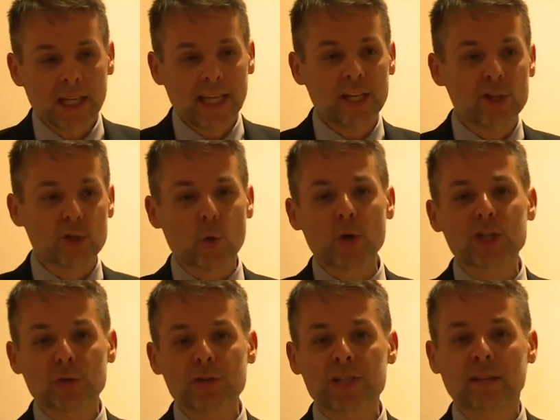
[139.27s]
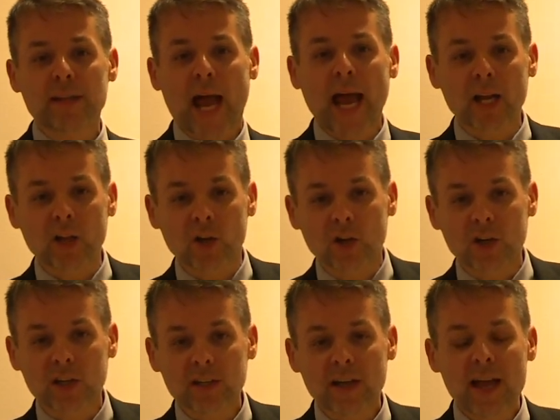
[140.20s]
in Jewish Christian
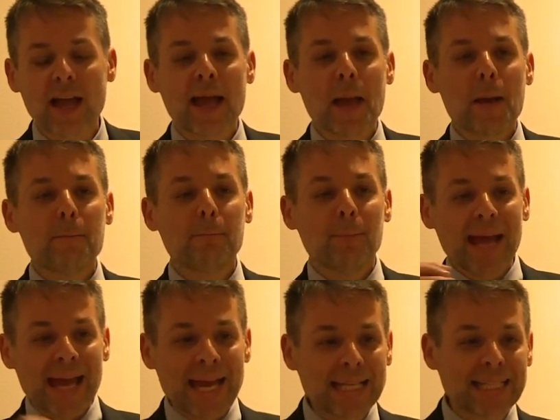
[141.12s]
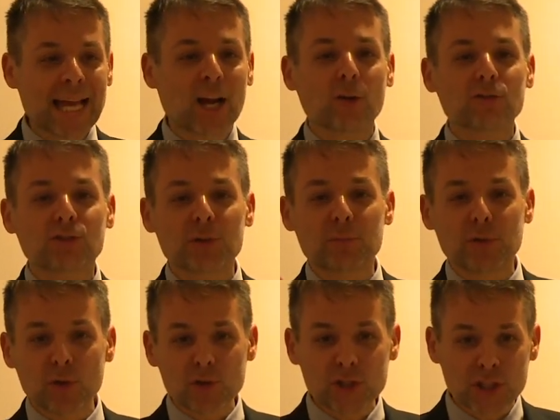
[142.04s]
dialogue made a
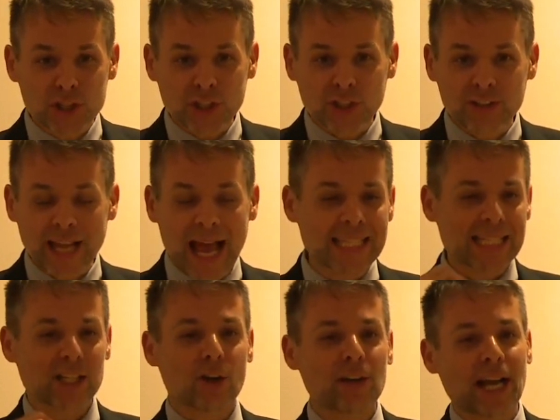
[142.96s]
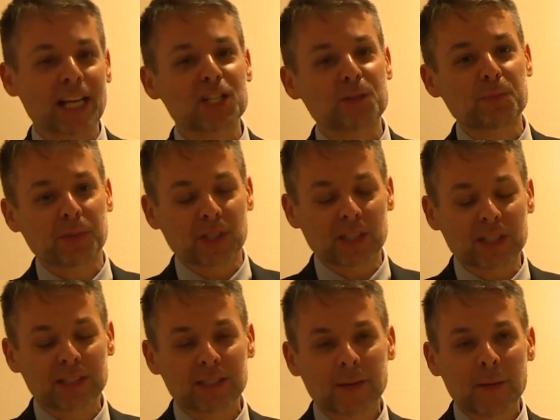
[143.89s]
contribution as a non
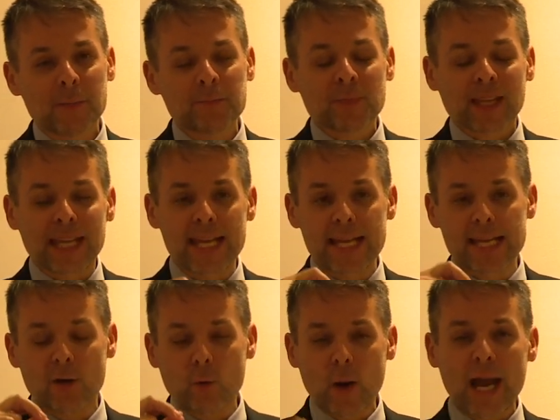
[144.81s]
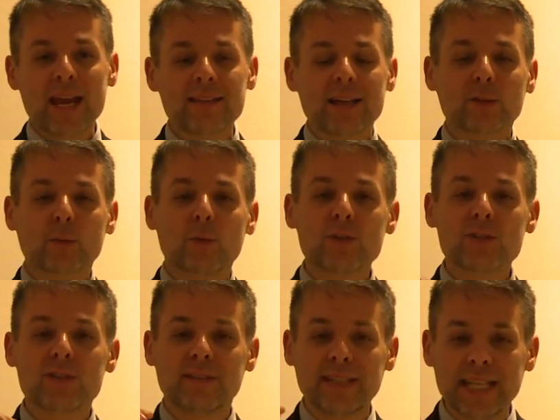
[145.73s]
expert in a way that
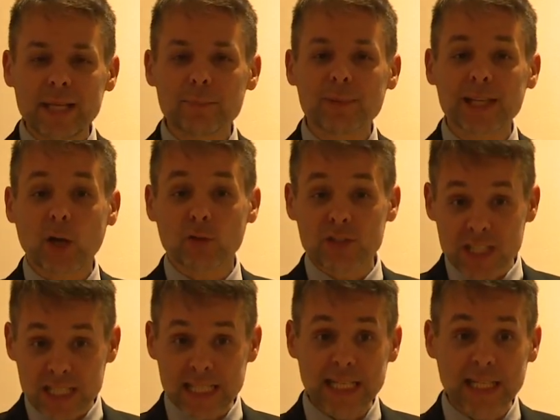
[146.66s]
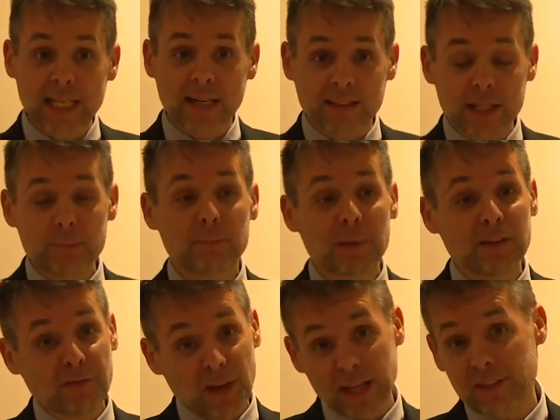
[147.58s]
was deeply conciliar,
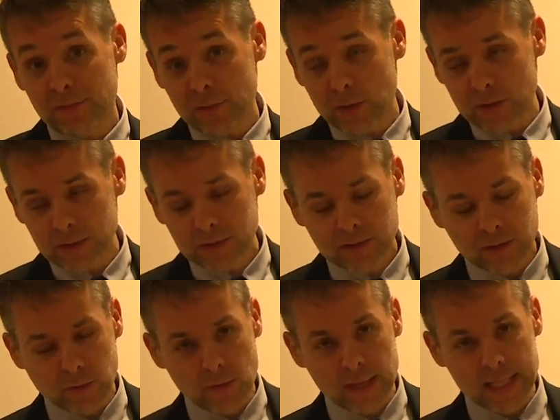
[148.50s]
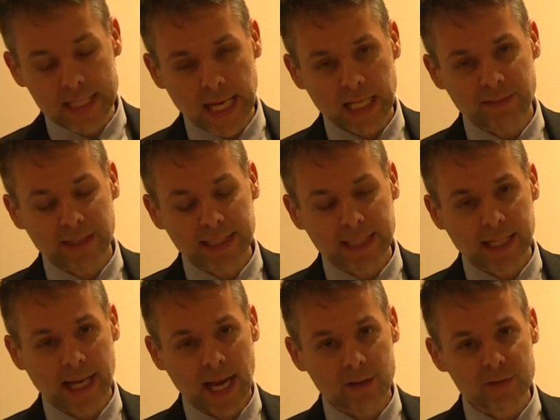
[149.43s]
deeply faithful to the Second
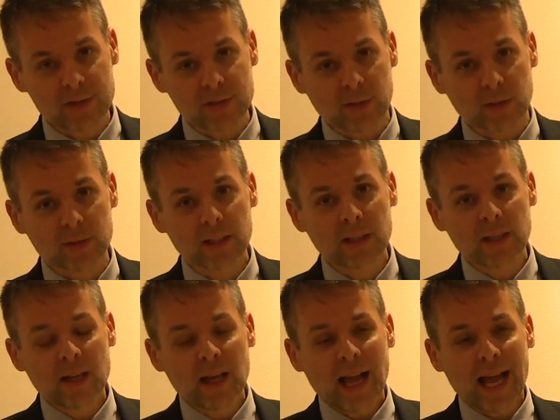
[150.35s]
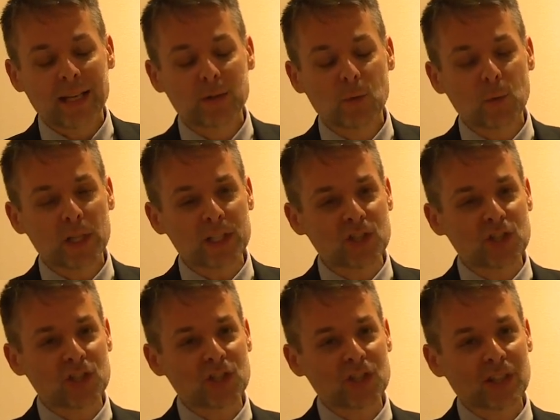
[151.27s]
Vatican Council, and
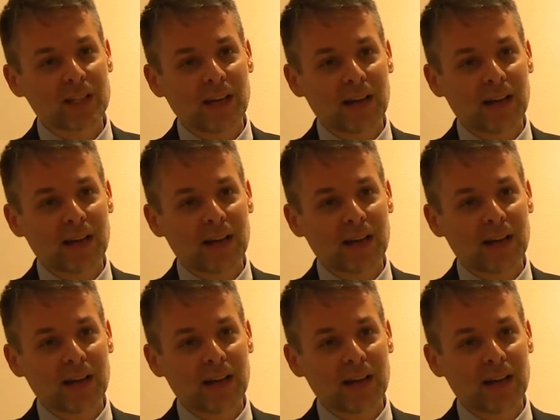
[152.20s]
which